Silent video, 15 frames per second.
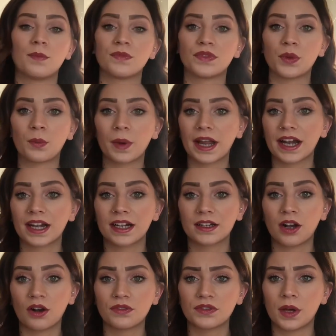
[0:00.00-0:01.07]
The wear
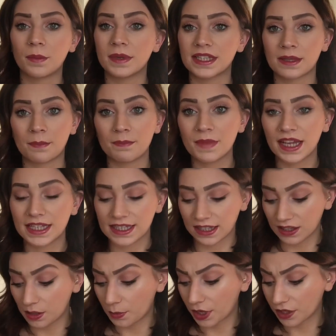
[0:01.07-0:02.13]
of them is amazing.
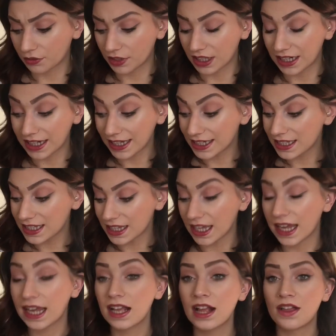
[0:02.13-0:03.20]
They wear really nicely.
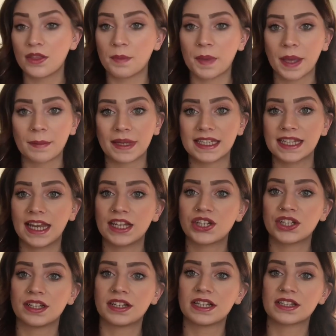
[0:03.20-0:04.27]
The
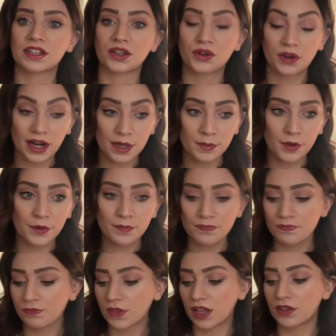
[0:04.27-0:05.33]
pigmentation is incredible.
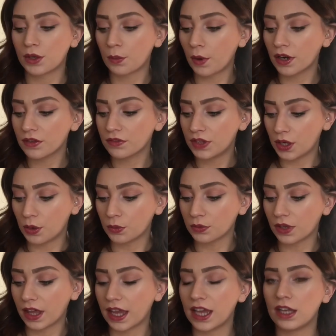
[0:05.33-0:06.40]
And they're one of the
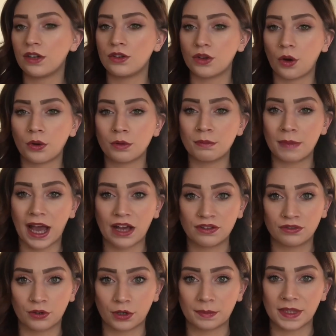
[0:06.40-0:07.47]
only non-matte
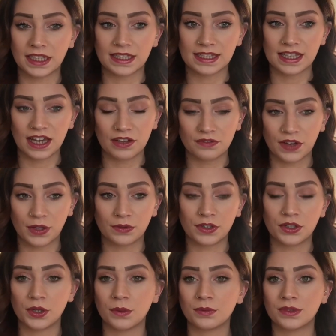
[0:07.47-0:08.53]
formulas that I found that
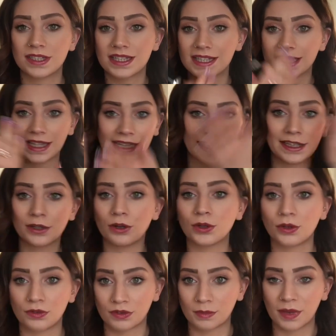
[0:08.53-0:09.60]
don't slide all
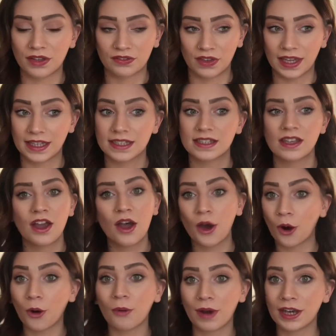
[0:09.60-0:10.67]
over my face
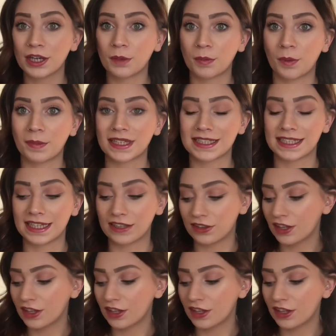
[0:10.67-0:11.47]
or end up on my teeth.